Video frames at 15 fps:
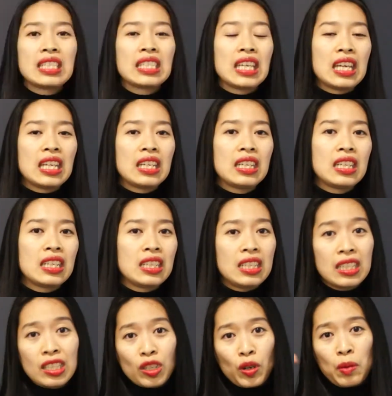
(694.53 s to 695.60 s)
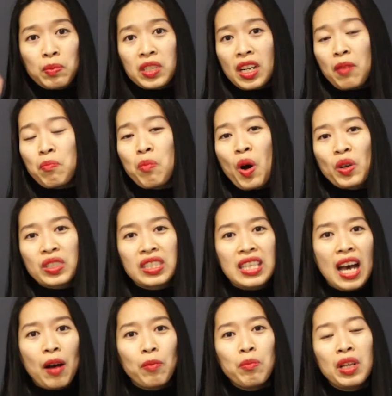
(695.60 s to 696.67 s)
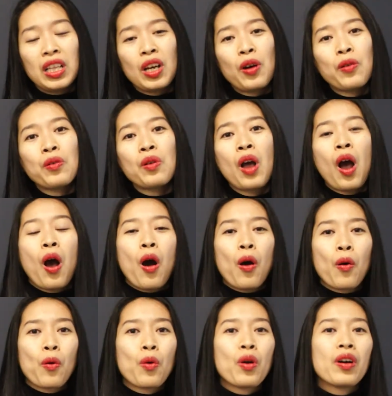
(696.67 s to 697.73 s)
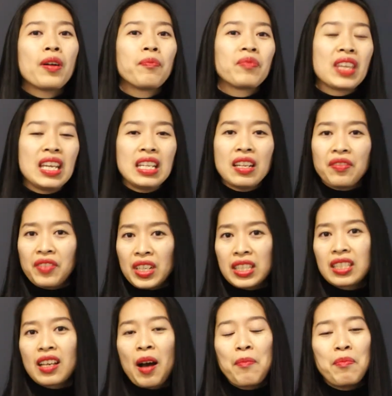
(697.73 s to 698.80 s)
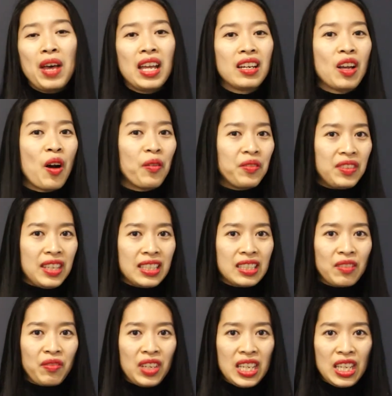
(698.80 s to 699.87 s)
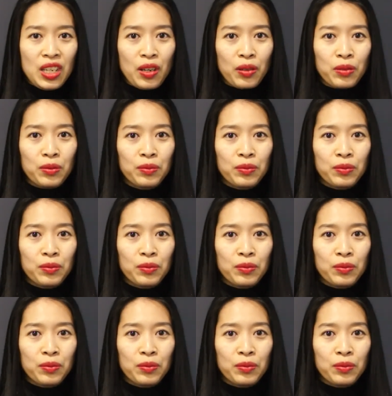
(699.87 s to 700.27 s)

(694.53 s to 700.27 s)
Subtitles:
in the description box down below or in the first comment of this video.